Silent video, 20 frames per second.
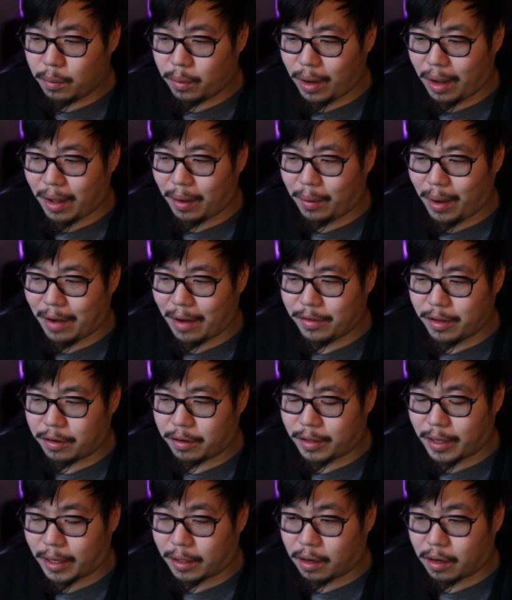Well, I'll have
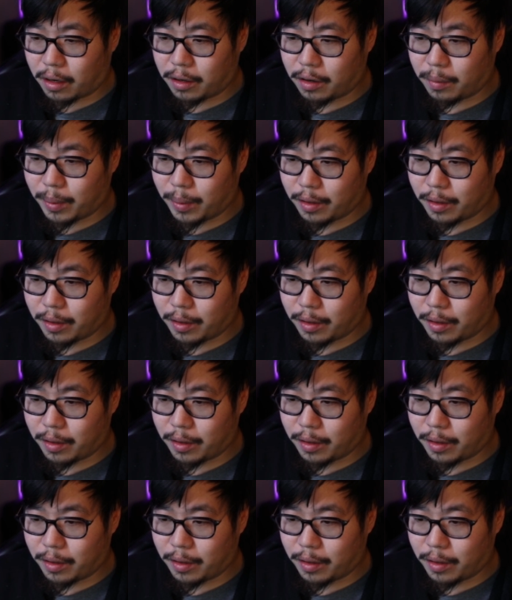another dead card here,